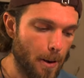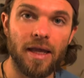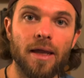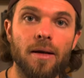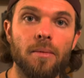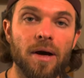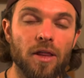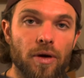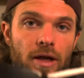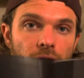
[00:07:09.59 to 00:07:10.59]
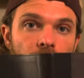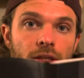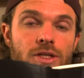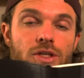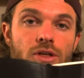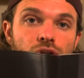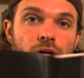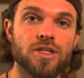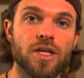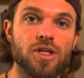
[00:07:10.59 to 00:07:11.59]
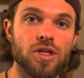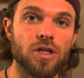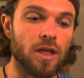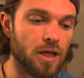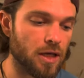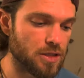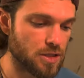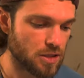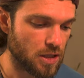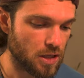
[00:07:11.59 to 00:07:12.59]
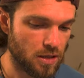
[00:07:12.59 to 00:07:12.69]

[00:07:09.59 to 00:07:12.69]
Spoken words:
And by the way, this translation is